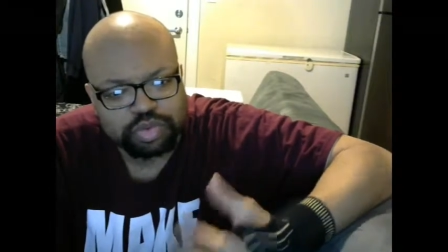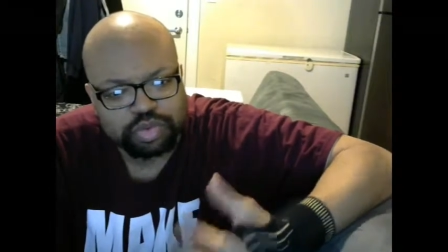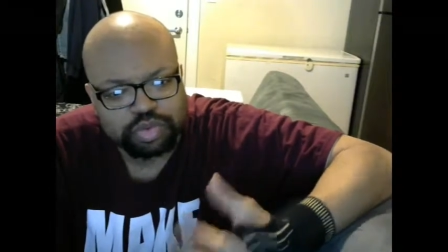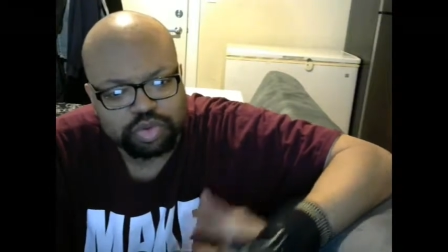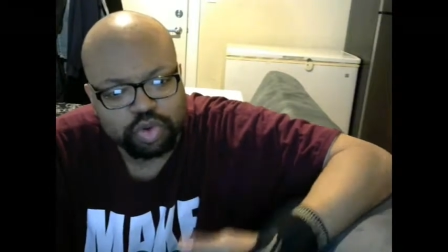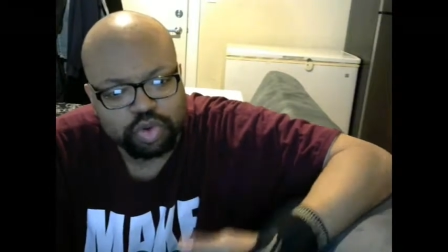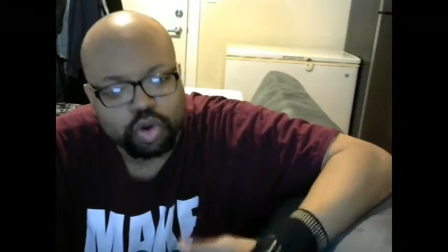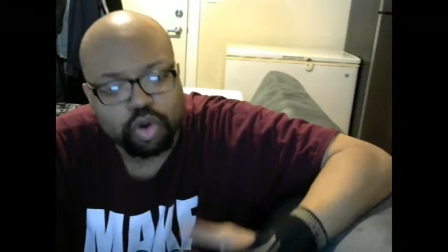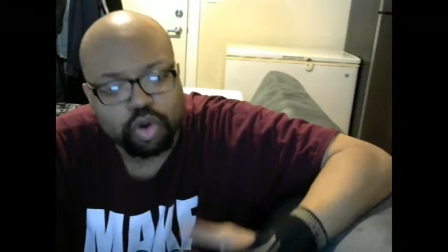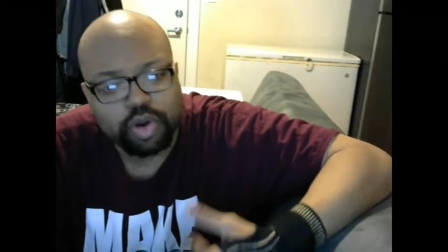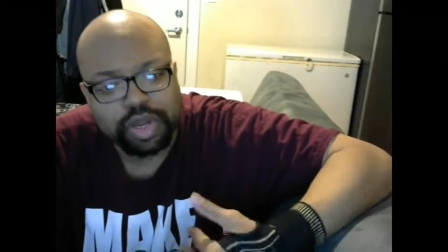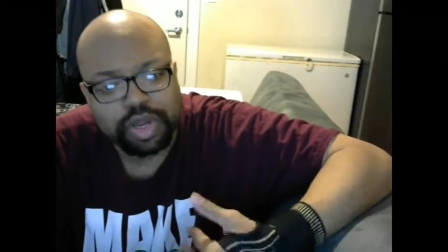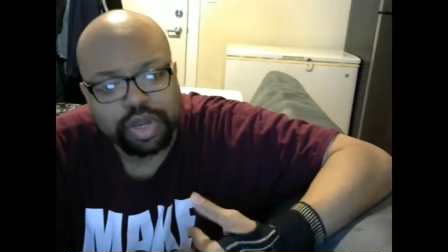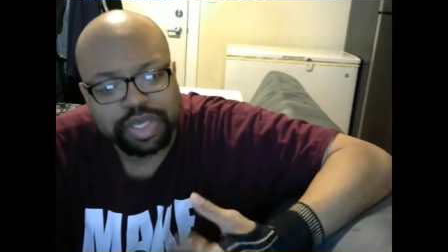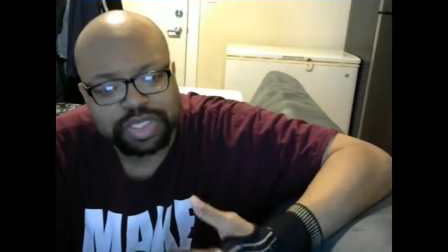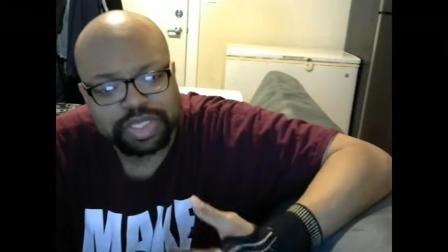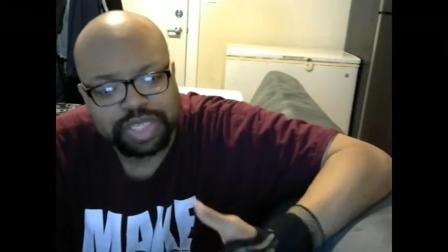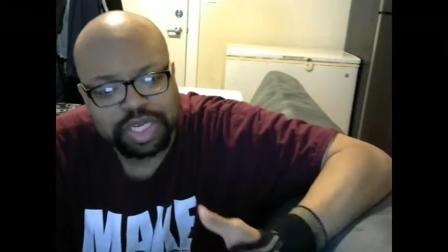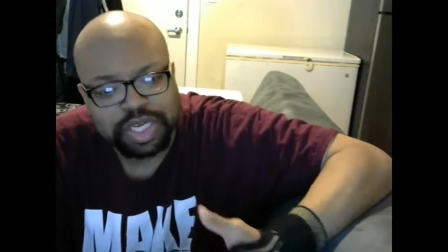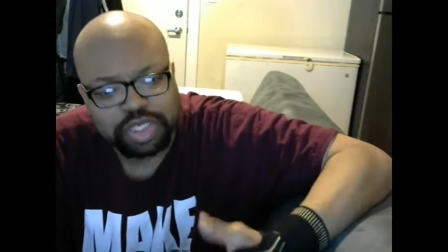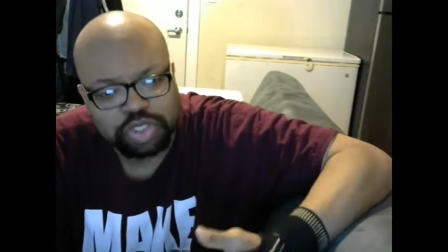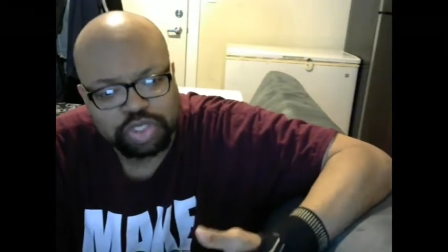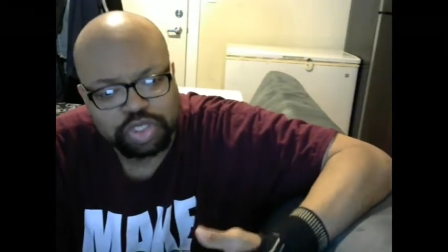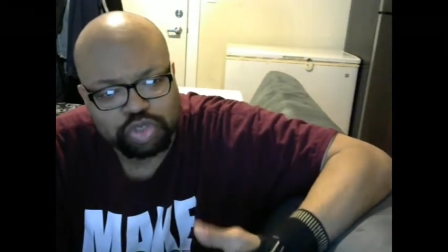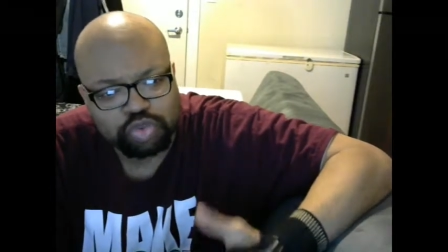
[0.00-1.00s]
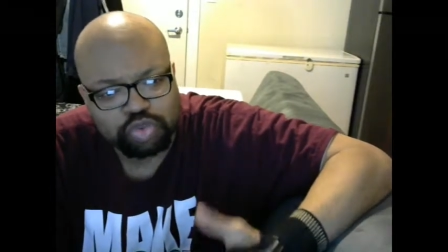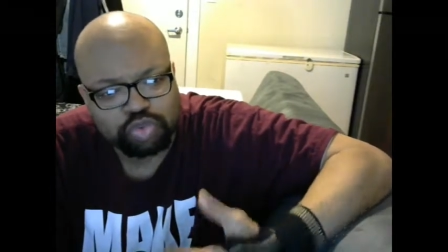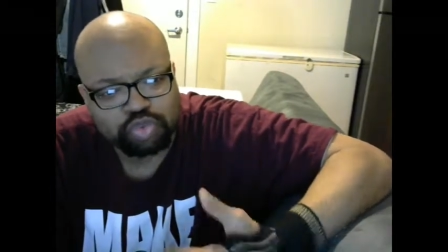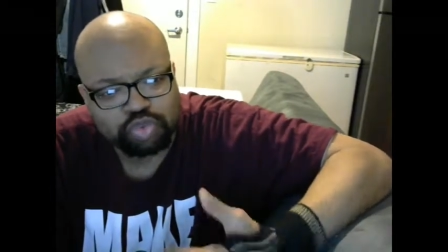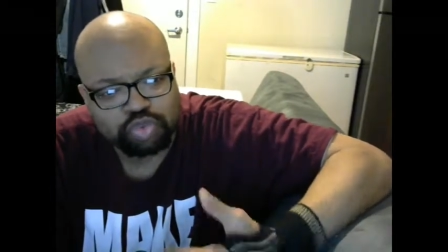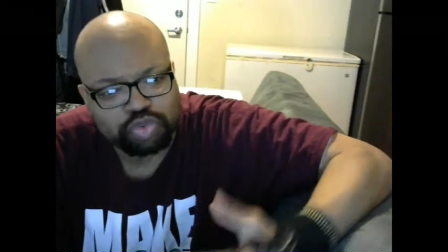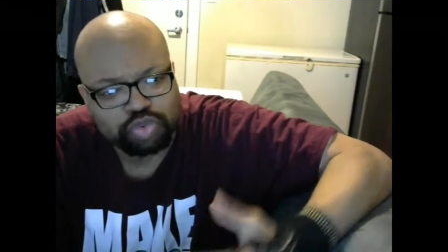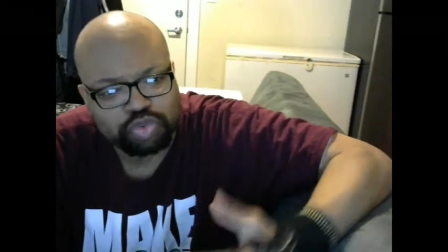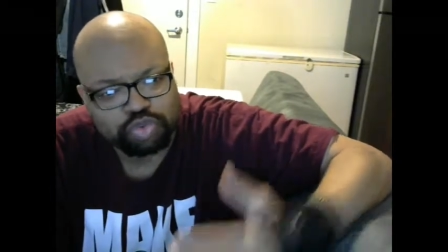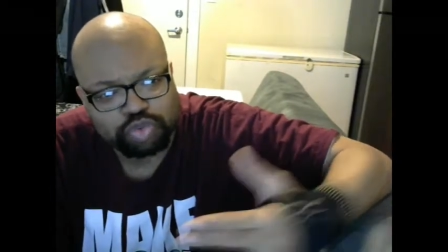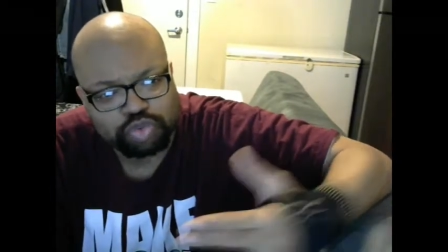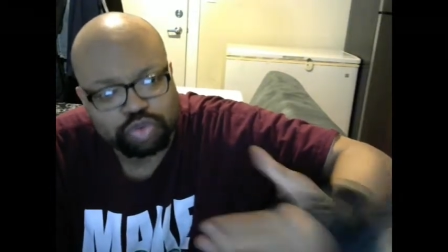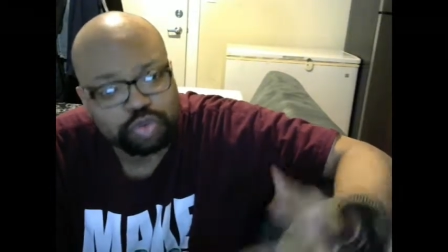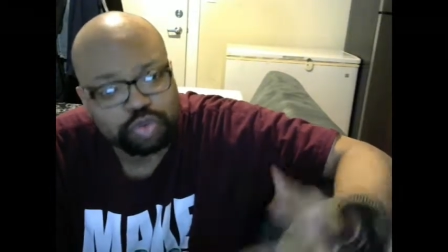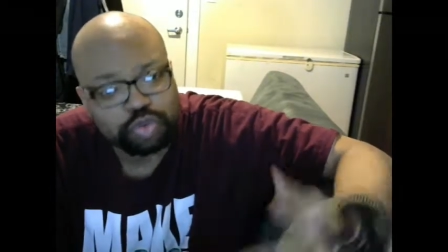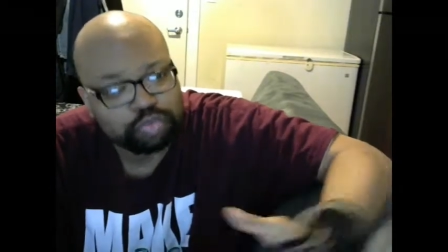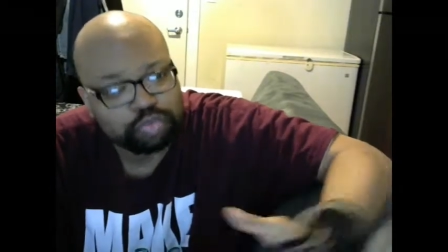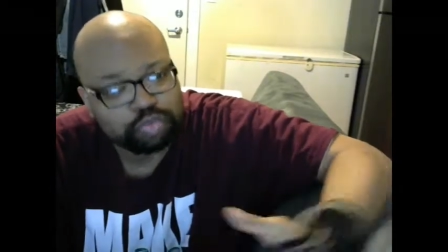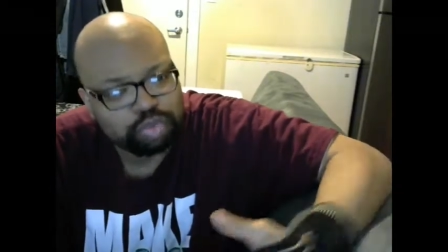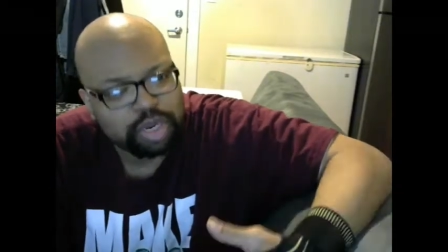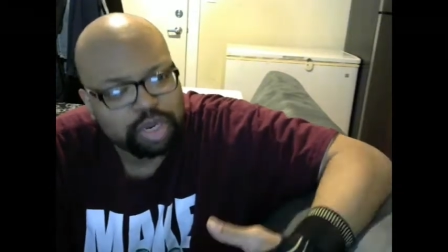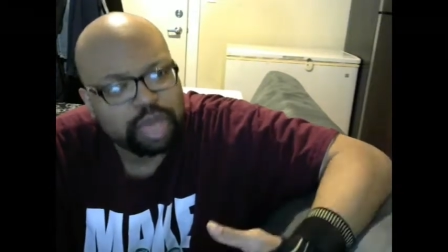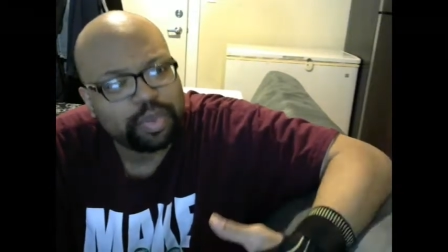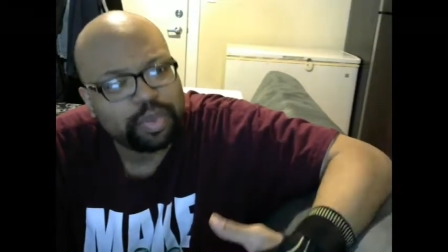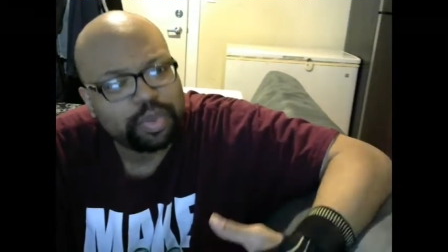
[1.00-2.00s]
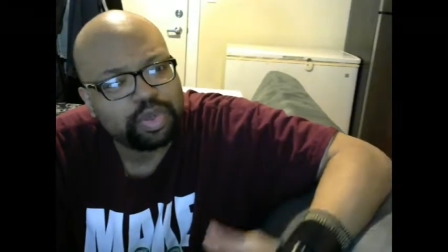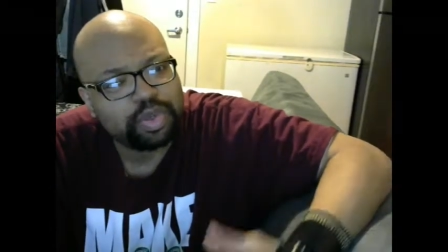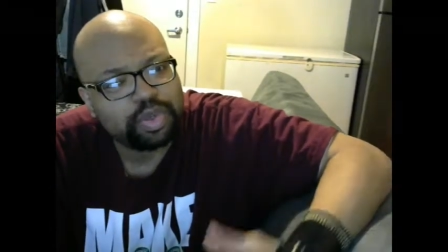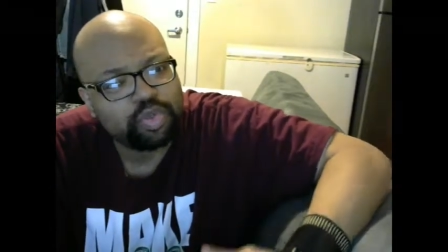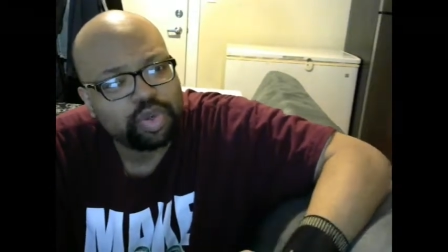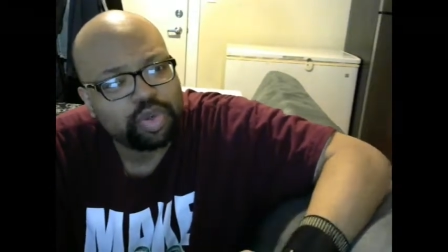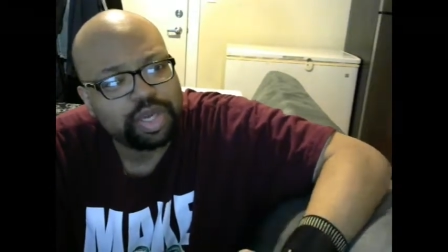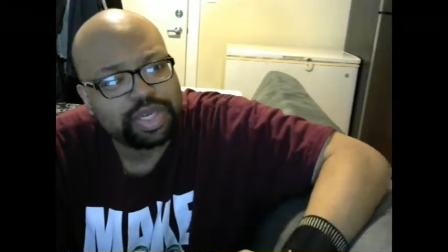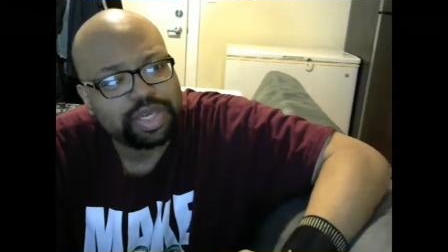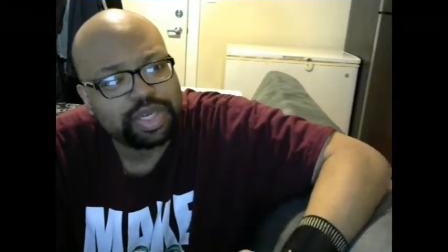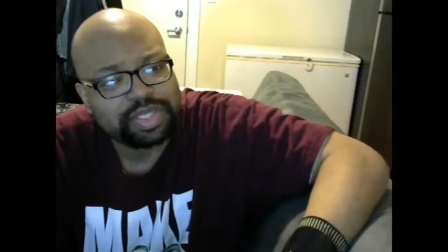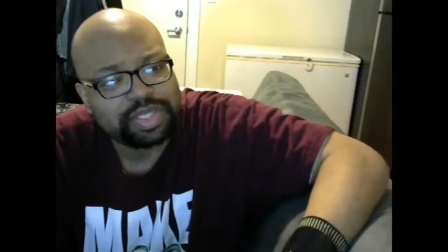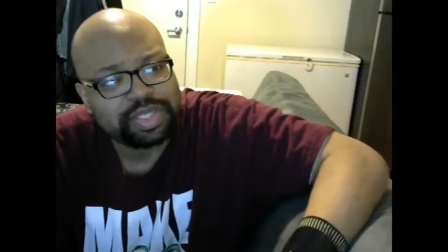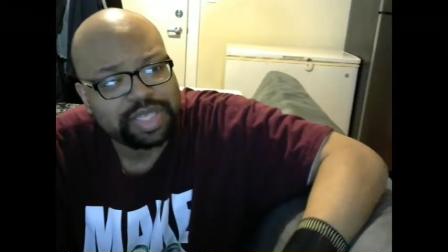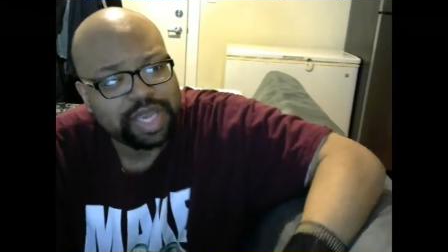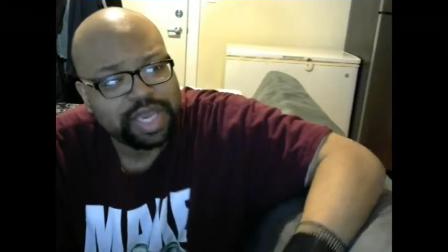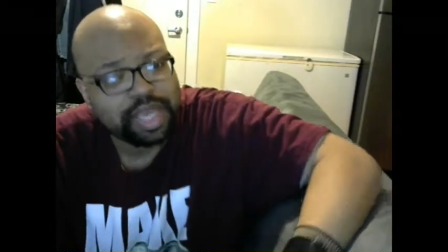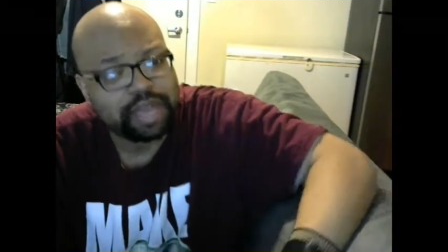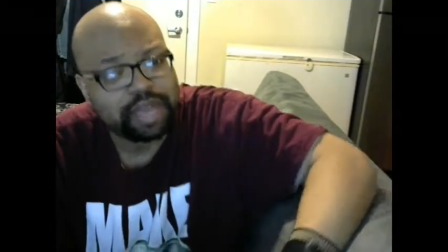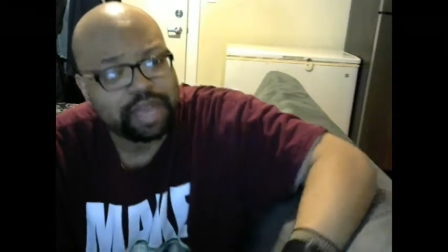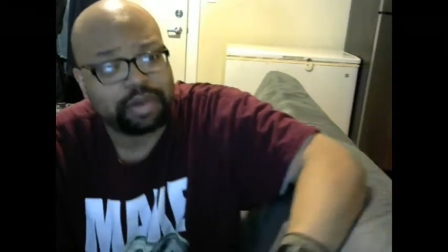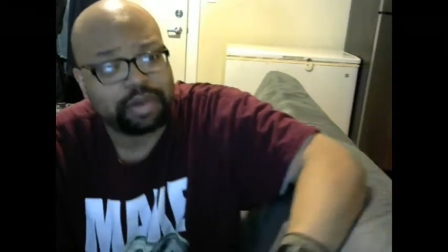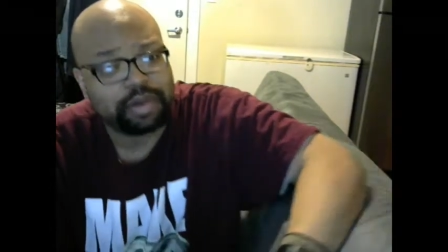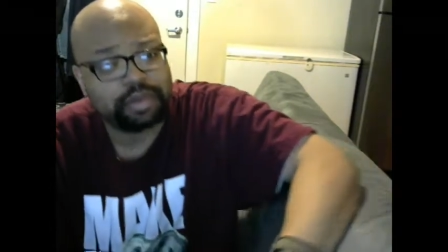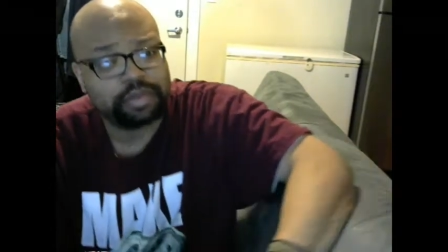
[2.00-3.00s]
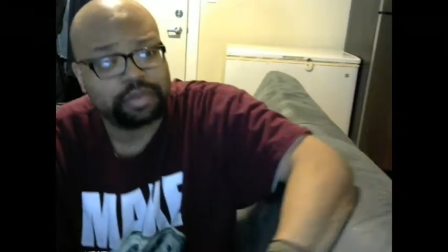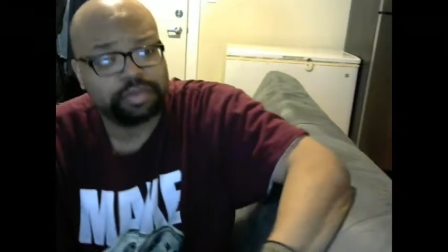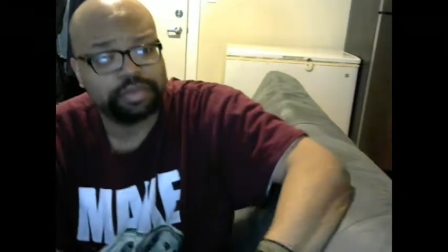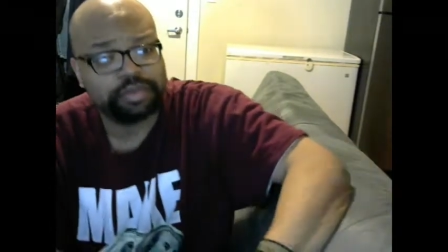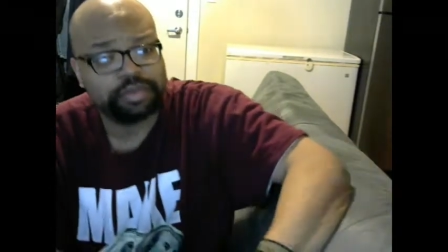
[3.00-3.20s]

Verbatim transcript: stories that you you would probably want to tell,